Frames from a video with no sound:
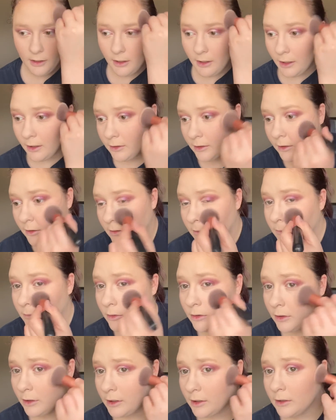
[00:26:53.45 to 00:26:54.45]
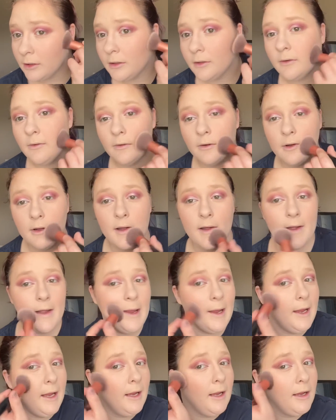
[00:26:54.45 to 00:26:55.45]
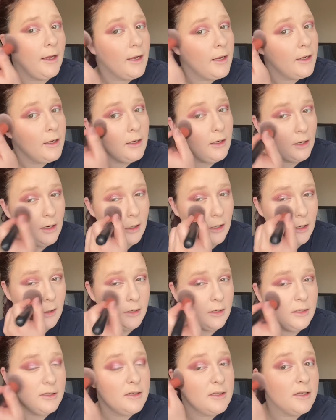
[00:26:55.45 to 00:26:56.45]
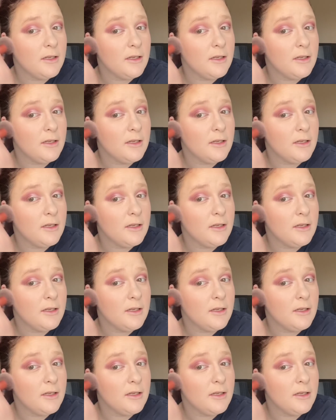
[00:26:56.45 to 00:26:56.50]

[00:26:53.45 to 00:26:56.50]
a little more and